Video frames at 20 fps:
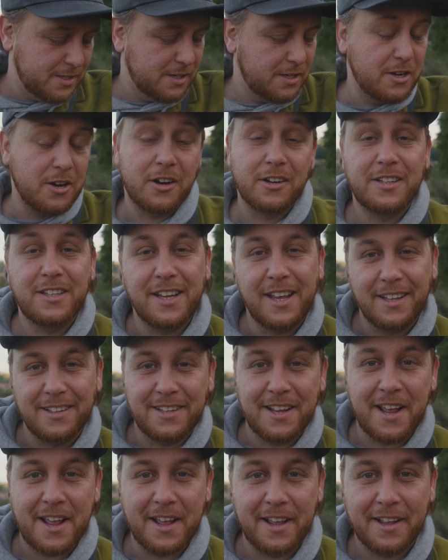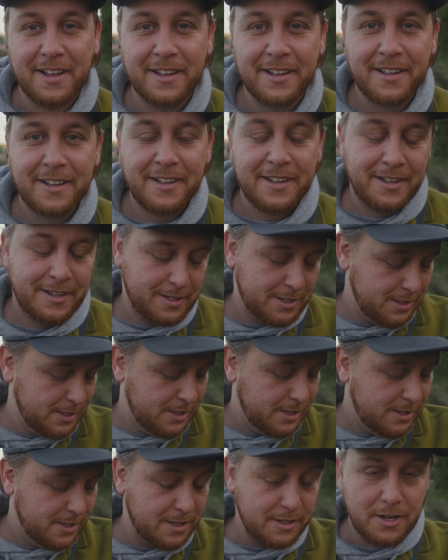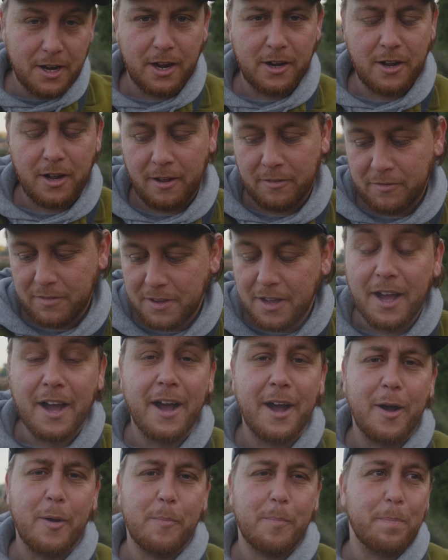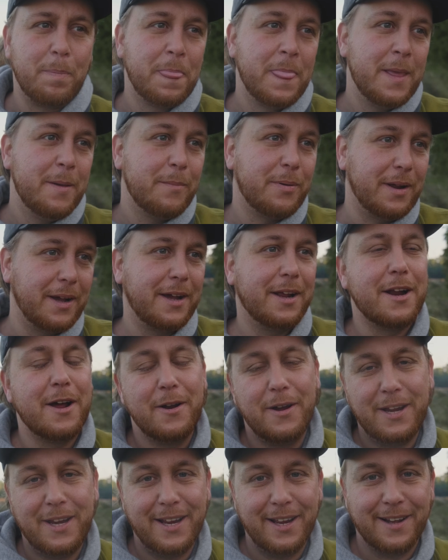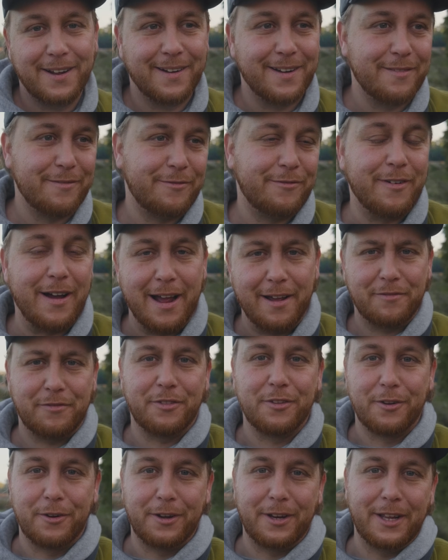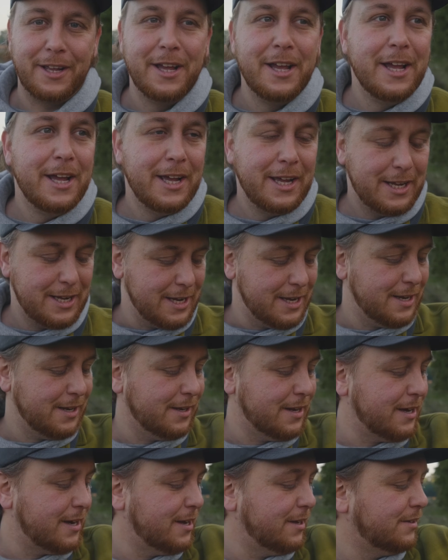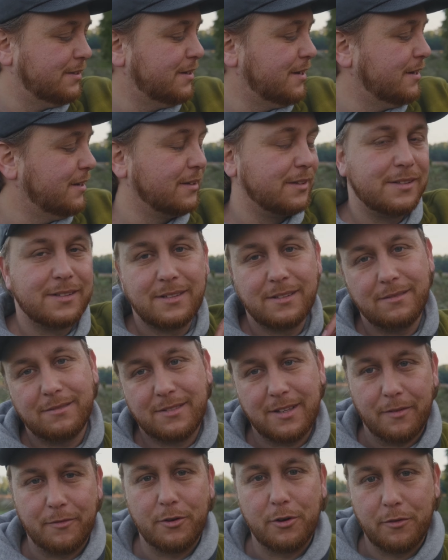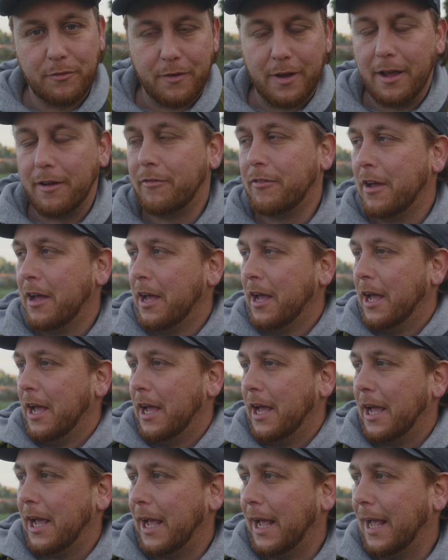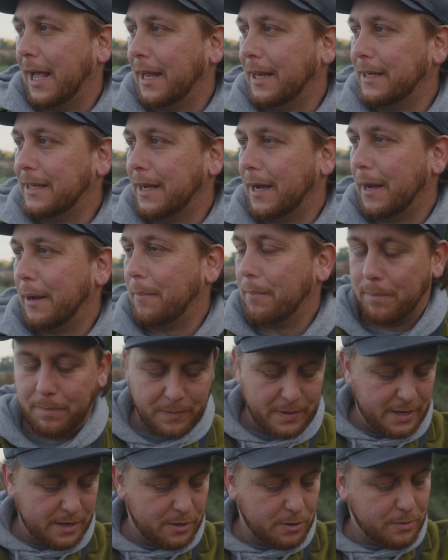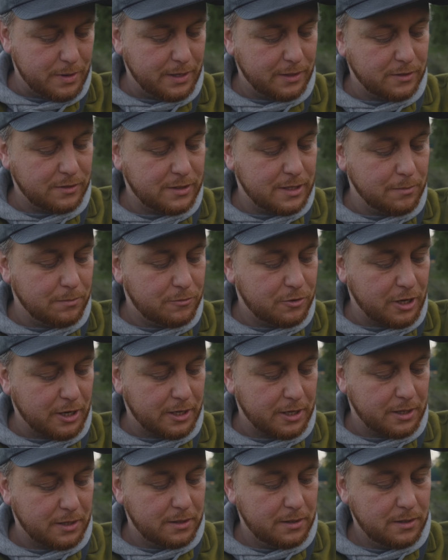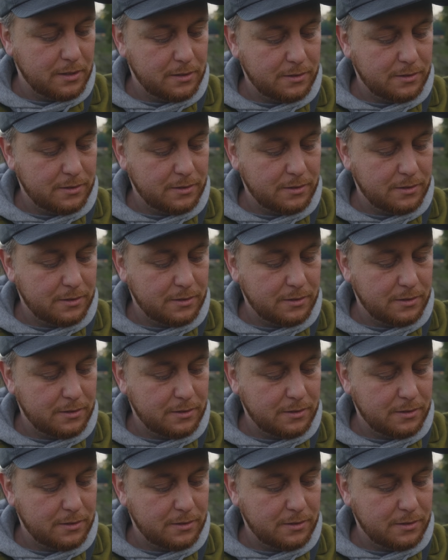Cartier tank knockoff. But I get out here at 5:30, and like I said, it's 7:05. And I don't know why I just keep checking.